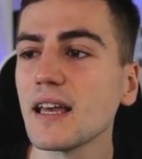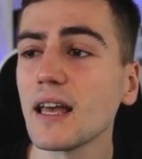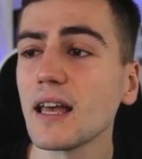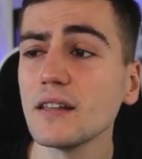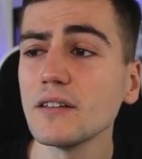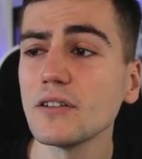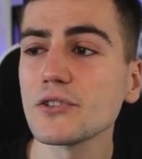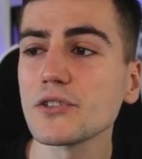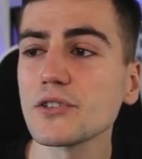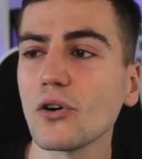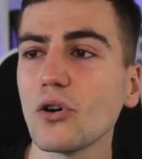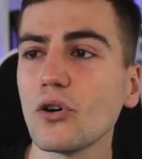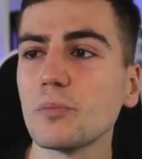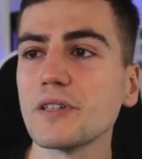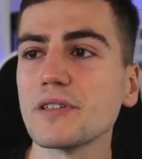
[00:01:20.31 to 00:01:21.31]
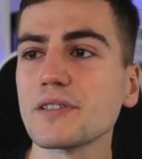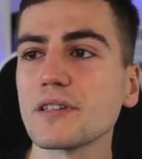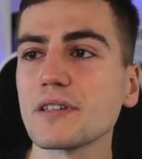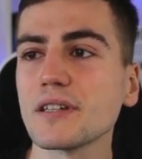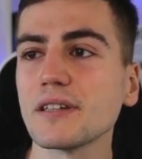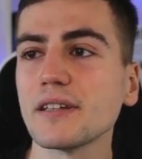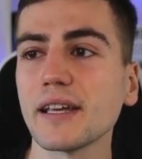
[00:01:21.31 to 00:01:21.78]
and it also opens
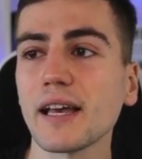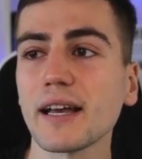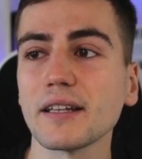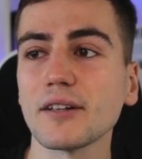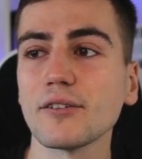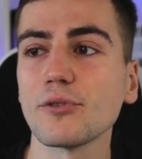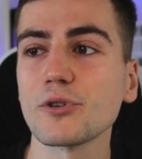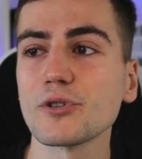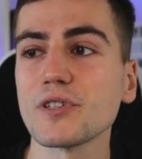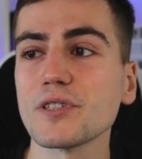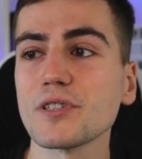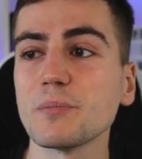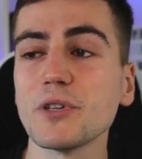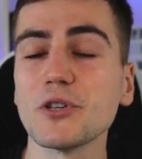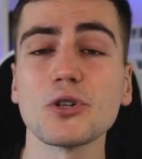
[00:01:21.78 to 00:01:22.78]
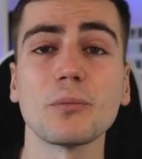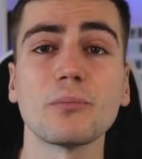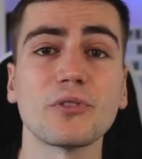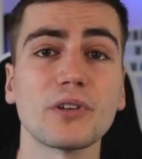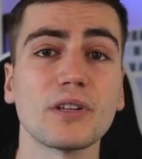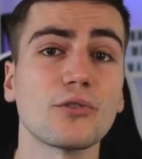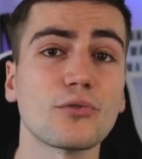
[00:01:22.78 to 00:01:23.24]
the diagonal for this bishop,
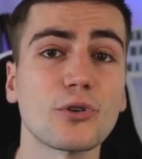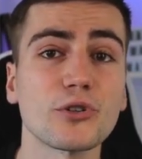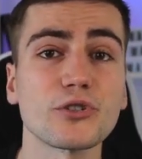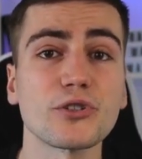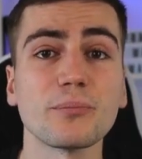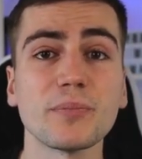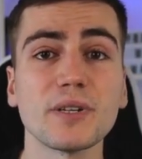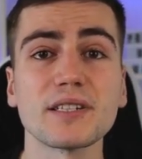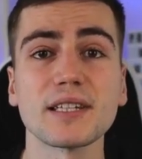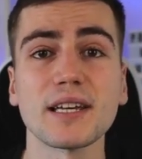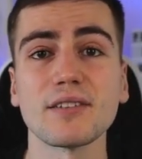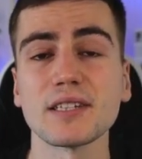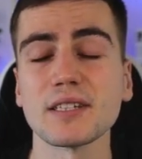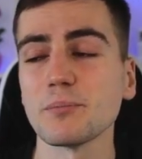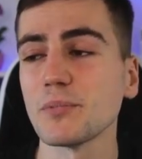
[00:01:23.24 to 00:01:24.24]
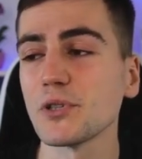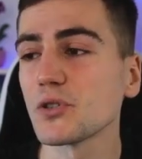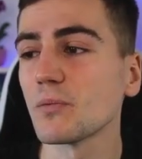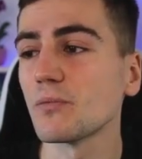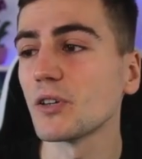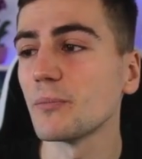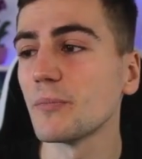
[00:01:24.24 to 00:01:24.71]
and of course on b7 the
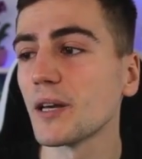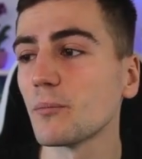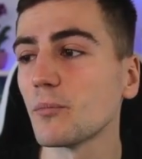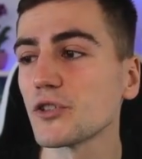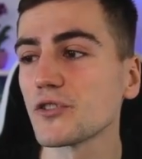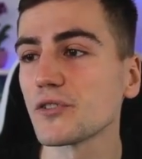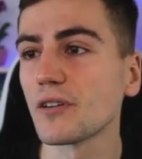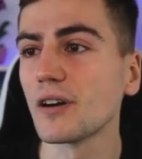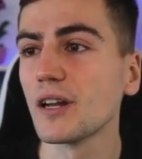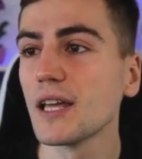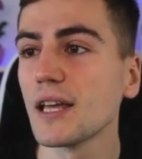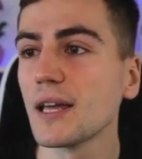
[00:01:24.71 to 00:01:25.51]
bishop will be a monster.